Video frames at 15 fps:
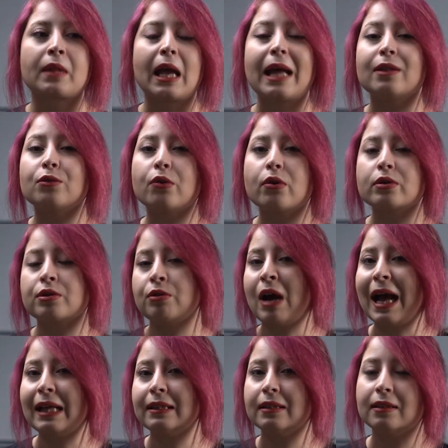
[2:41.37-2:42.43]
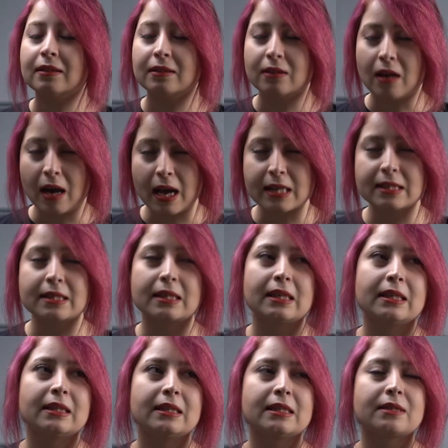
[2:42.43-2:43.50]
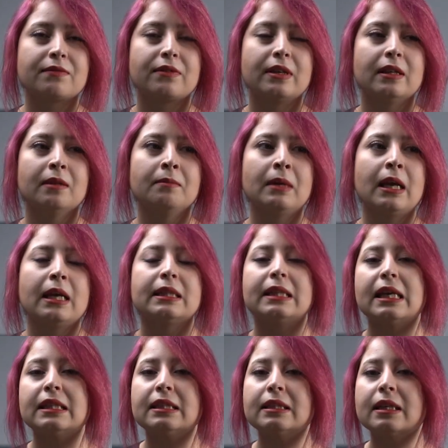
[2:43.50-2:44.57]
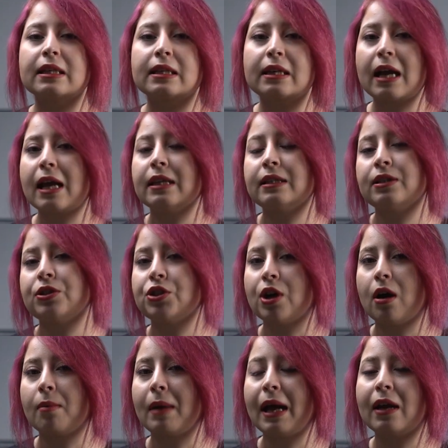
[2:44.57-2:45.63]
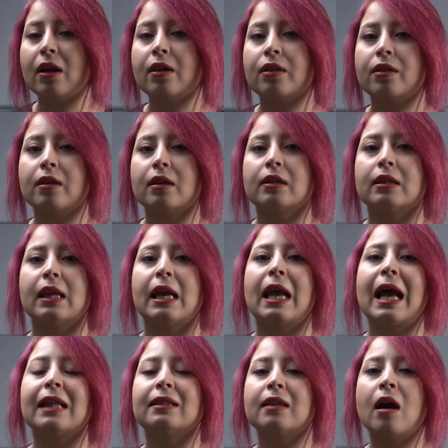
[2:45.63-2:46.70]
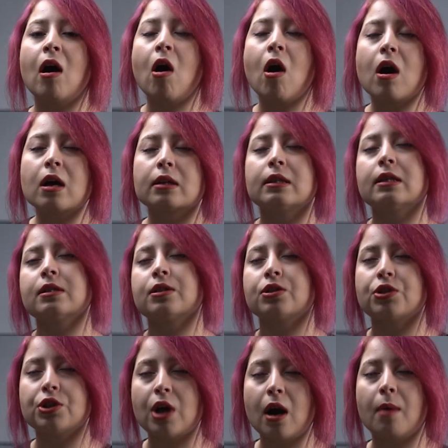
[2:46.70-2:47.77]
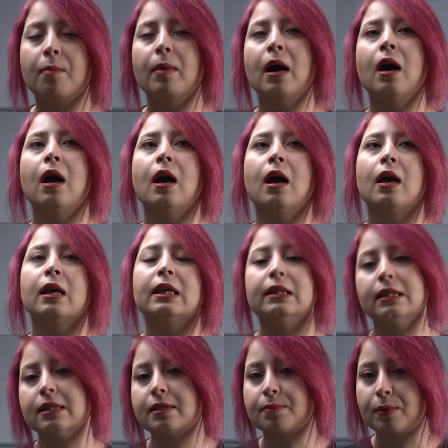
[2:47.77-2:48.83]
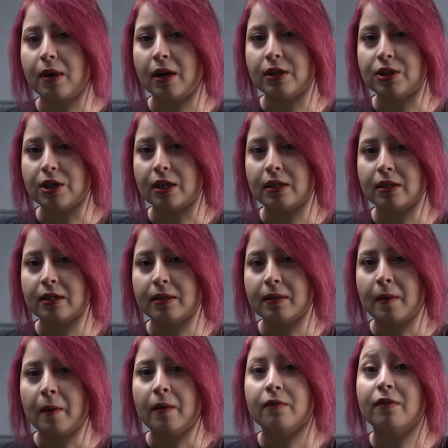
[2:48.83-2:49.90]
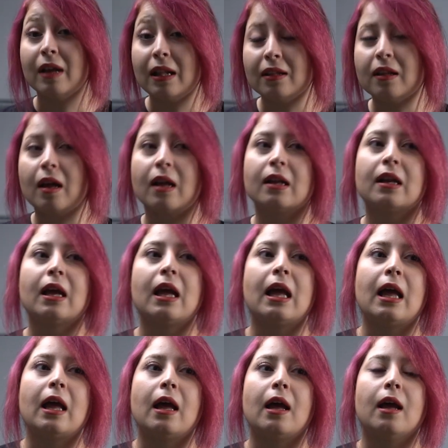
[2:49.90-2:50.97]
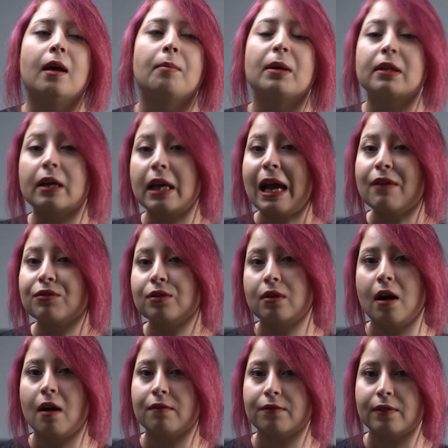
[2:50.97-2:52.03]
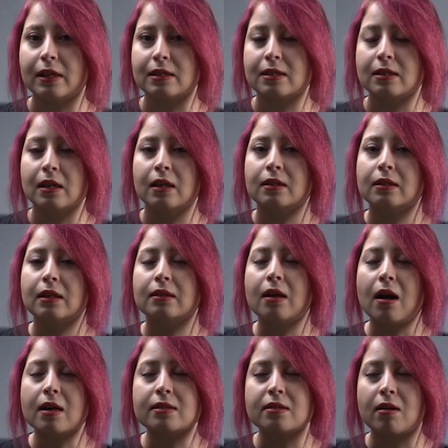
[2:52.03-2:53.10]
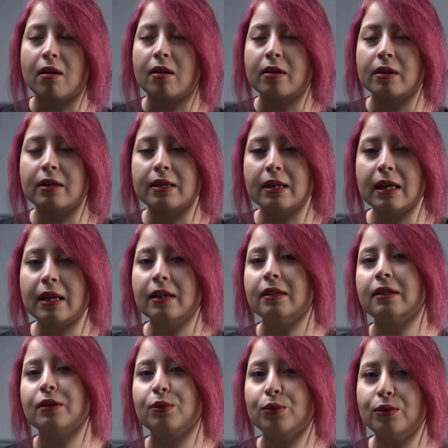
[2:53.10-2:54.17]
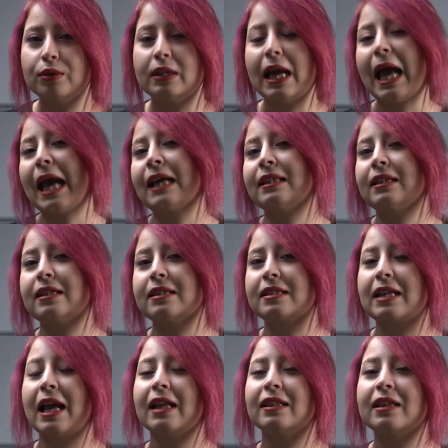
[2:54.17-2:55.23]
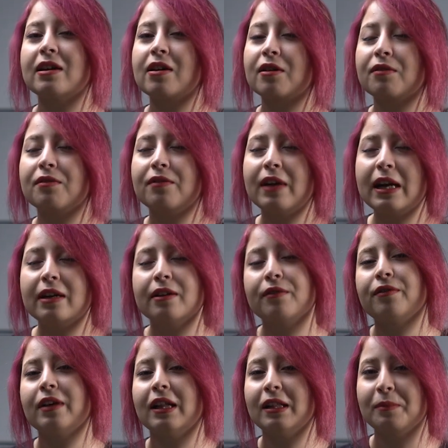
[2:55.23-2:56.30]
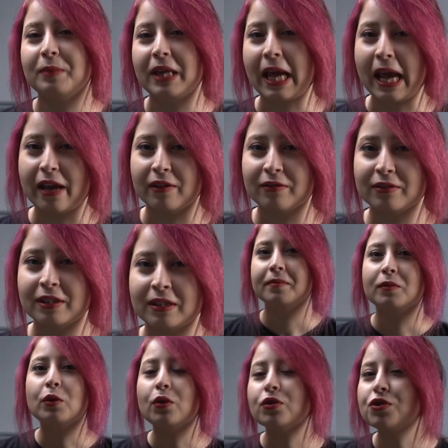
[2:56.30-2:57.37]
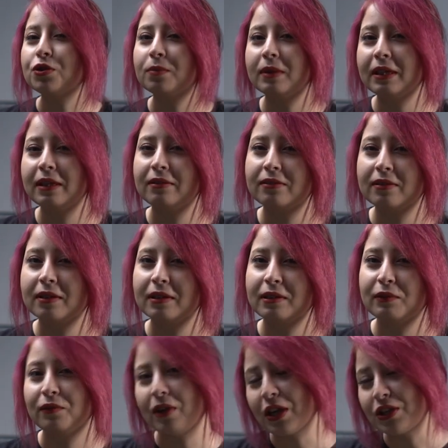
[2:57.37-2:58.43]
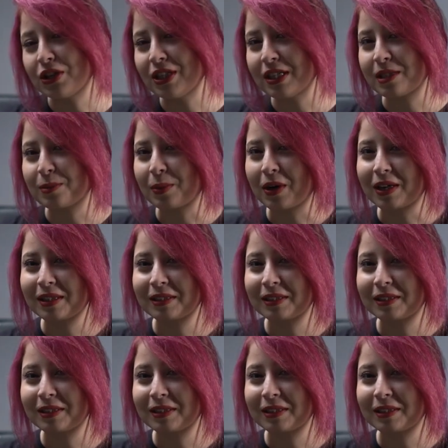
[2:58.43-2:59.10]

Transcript: and those who handle dogs in this film, they did a great job, and I think they had the hardest job in this project. Well done. But I have to confess, the dogs are really good actors, and they are very well behaved. Don't you believe? Watch this part.